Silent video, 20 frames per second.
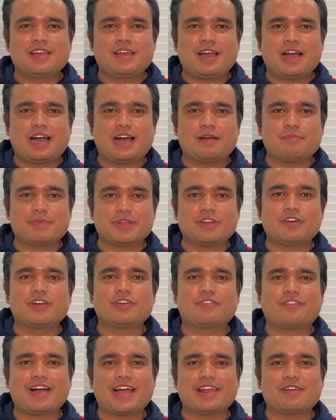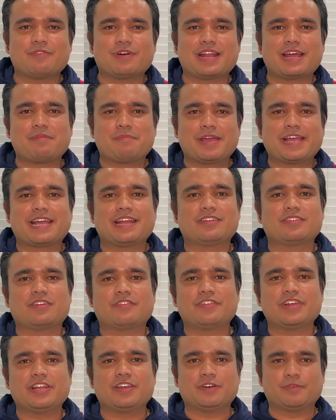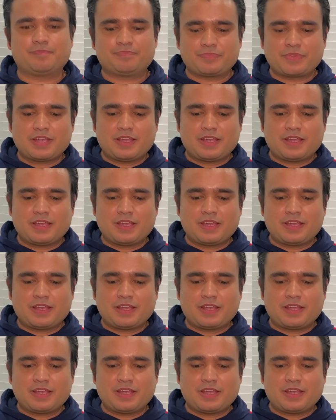uh, be notified when I make another video.